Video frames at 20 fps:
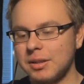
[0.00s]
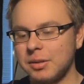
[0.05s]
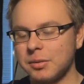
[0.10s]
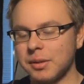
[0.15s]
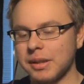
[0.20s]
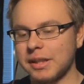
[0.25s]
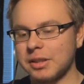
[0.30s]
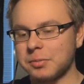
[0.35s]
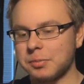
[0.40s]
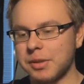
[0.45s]

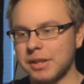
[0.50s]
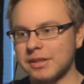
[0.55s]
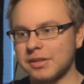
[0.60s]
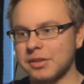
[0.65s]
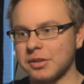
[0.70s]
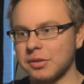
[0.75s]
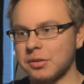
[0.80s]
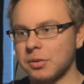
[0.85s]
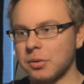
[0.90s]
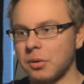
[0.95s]
Do I need to
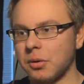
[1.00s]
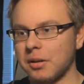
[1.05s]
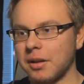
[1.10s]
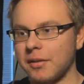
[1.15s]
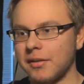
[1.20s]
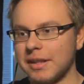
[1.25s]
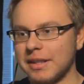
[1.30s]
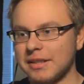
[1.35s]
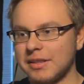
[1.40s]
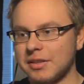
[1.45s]
press control
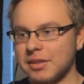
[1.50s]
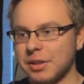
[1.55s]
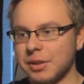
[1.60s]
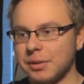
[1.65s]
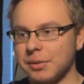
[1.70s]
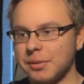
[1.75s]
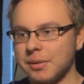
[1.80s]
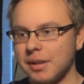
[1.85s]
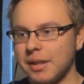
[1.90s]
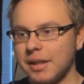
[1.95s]
on this
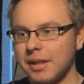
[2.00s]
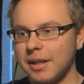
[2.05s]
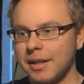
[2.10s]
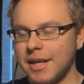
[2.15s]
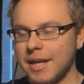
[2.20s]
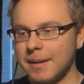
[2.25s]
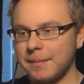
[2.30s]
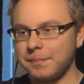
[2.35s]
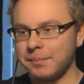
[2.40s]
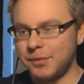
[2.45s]
too?
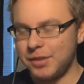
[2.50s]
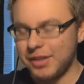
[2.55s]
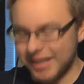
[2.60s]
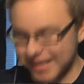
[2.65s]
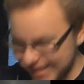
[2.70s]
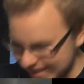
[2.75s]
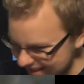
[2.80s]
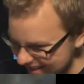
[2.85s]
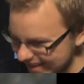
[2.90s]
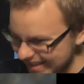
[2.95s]
Yep.
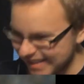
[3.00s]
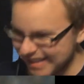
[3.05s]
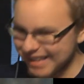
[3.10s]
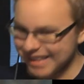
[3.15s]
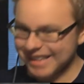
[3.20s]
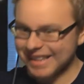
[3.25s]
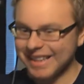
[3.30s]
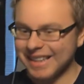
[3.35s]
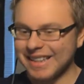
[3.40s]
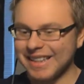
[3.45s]

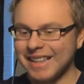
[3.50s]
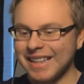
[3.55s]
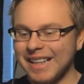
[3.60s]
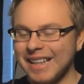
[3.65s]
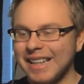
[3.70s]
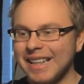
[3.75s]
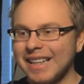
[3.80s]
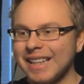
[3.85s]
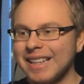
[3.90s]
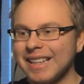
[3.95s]

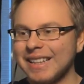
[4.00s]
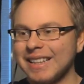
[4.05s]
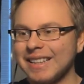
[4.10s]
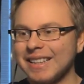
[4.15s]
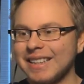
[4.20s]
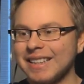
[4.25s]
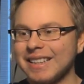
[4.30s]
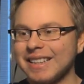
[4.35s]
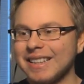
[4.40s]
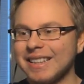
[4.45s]

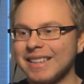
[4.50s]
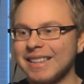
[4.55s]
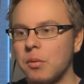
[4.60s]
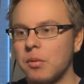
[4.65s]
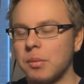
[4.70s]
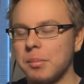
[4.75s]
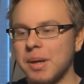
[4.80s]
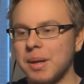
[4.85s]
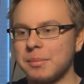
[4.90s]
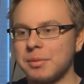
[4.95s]
uh,
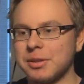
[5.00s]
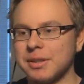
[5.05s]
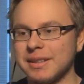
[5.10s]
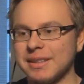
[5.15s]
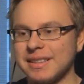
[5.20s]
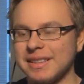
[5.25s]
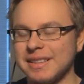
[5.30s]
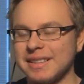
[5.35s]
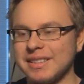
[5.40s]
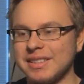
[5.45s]
remember
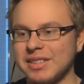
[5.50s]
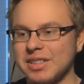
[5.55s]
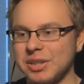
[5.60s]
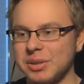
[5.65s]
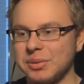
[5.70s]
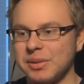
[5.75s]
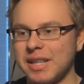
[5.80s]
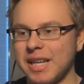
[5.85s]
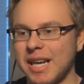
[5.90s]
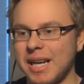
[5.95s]
in these
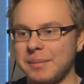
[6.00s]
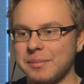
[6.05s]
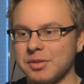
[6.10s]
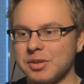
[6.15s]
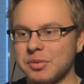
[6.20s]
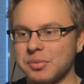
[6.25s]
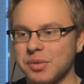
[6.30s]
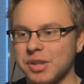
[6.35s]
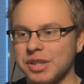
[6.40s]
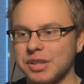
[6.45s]
new
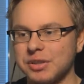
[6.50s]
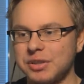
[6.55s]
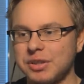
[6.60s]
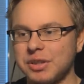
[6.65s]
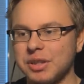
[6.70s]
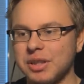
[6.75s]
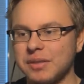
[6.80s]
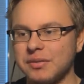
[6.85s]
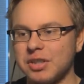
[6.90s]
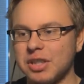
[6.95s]
games where you
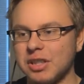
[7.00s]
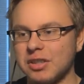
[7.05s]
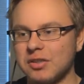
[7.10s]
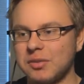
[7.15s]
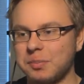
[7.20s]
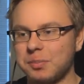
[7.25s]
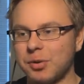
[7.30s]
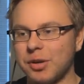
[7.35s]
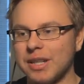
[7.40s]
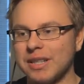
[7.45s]
could have
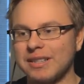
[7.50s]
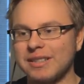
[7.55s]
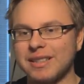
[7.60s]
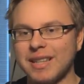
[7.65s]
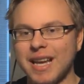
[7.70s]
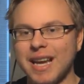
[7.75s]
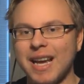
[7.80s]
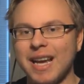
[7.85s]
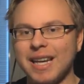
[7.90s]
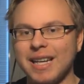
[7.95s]
just
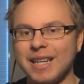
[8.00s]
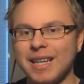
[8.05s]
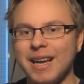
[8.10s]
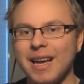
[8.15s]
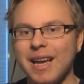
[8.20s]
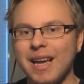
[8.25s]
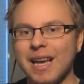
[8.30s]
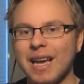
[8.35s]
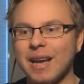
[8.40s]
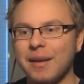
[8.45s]
pressed A
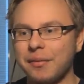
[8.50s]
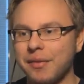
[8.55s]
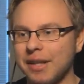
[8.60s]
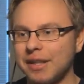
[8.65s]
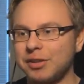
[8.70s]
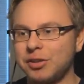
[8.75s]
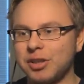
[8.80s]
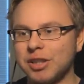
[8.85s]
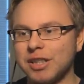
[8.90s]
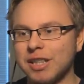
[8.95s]
and
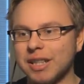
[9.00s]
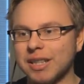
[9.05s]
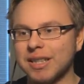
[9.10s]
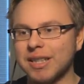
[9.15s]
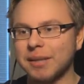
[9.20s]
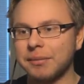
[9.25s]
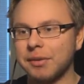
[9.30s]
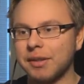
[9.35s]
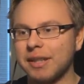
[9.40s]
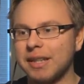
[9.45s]
then she
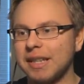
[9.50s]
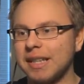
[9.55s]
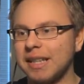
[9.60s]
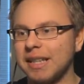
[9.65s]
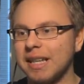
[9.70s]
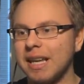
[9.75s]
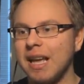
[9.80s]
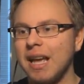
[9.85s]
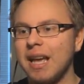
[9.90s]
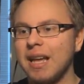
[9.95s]
does
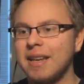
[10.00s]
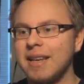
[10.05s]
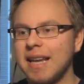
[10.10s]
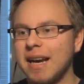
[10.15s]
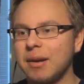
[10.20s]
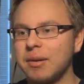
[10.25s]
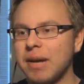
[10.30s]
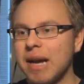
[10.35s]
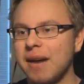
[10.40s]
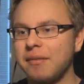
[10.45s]
everything?
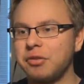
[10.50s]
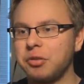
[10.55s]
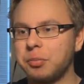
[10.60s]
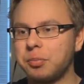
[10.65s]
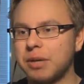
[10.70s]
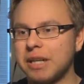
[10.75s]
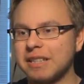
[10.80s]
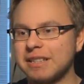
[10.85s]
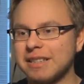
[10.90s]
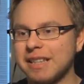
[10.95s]
Now you have to
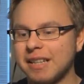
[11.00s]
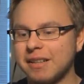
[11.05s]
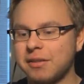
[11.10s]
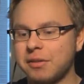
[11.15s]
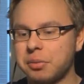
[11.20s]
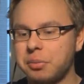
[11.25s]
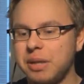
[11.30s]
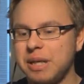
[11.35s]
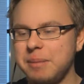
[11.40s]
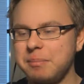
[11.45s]
press like
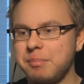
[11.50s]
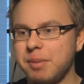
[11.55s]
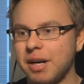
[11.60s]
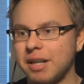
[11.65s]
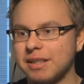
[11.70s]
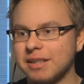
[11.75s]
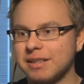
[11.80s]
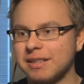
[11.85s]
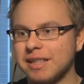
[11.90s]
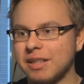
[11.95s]
three
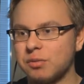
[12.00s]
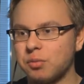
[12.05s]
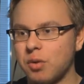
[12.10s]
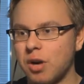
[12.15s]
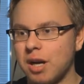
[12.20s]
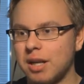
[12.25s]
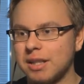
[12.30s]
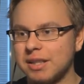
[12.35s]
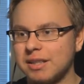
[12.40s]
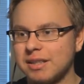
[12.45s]
buttons at
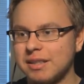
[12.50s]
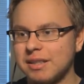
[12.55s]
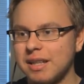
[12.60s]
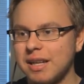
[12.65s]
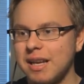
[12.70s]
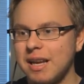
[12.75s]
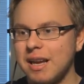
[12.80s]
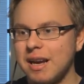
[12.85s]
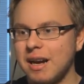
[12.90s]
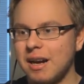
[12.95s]
once,
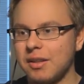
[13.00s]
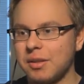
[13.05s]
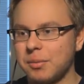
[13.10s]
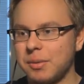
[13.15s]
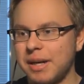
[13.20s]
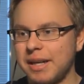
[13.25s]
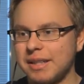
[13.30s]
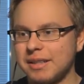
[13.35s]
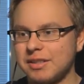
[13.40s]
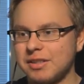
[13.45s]

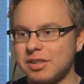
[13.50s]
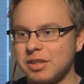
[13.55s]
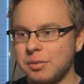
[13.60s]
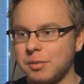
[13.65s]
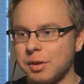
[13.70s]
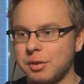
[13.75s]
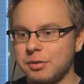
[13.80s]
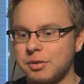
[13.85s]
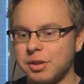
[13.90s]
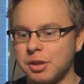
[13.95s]
otherwise she
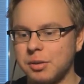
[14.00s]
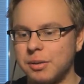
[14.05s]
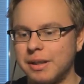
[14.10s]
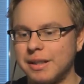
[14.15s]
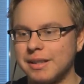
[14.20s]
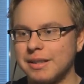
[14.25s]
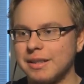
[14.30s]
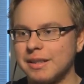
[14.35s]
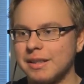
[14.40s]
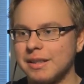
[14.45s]
won't do
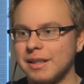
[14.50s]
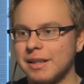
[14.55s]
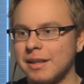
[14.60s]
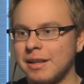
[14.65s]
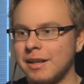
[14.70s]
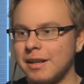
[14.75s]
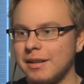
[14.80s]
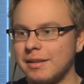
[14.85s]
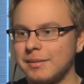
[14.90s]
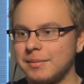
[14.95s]
it.
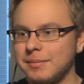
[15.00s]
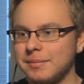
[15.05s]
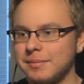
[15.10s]
Huh.